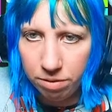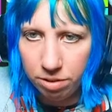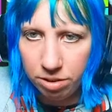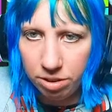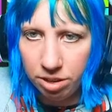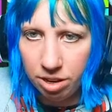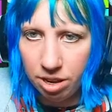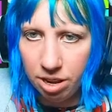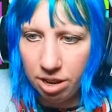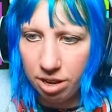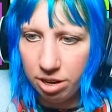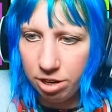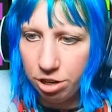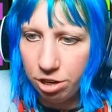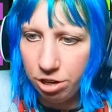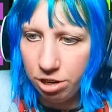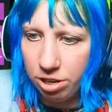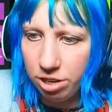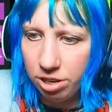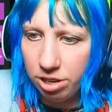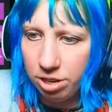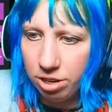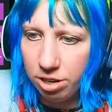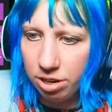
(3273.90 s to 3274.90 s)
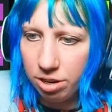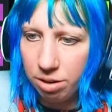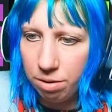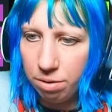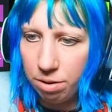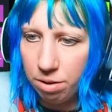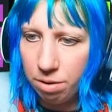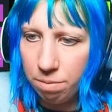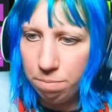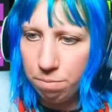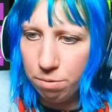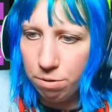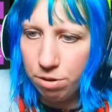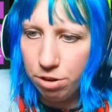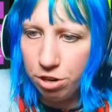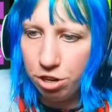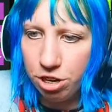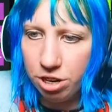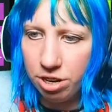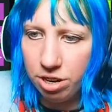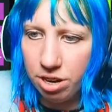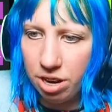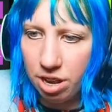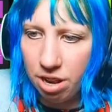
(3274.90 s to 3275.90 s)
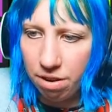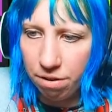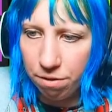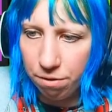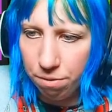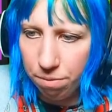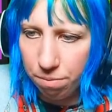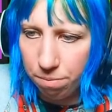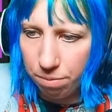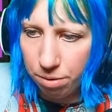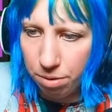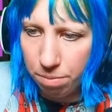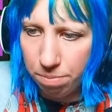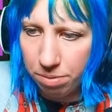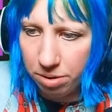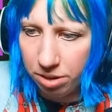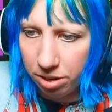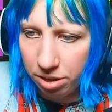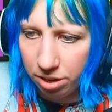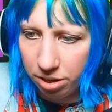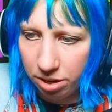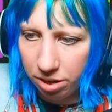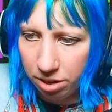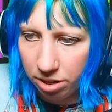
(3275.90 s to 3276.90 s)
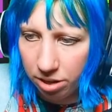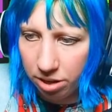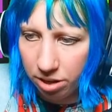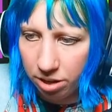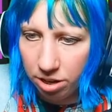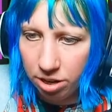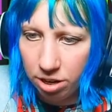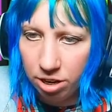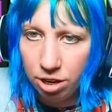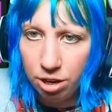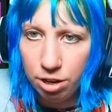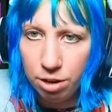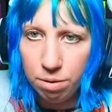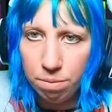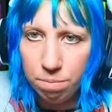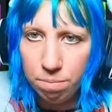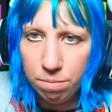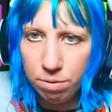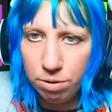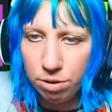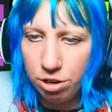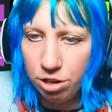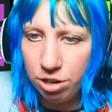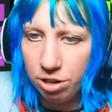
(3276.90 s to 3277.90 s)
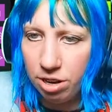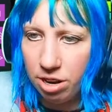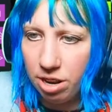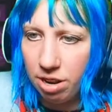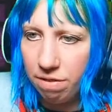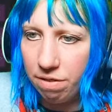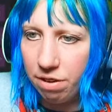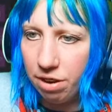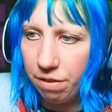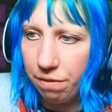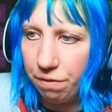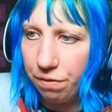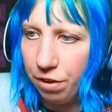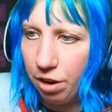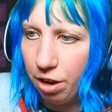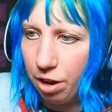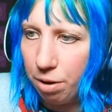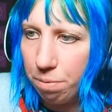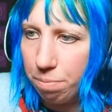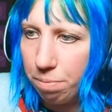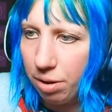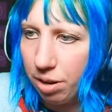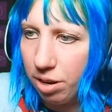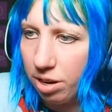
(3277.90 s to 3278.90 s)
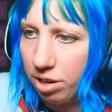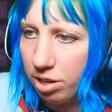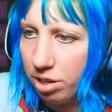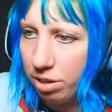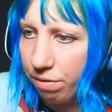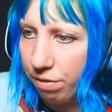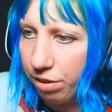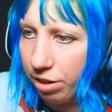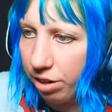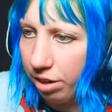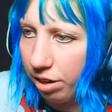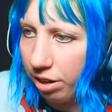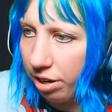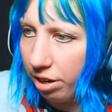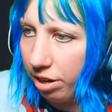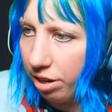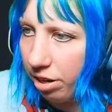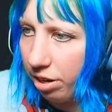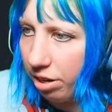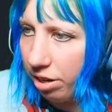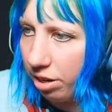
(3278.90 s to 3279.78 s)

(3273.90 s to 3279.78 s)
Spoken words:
So yeah, just a more generic, oh, whoops. More generic fireplace, really.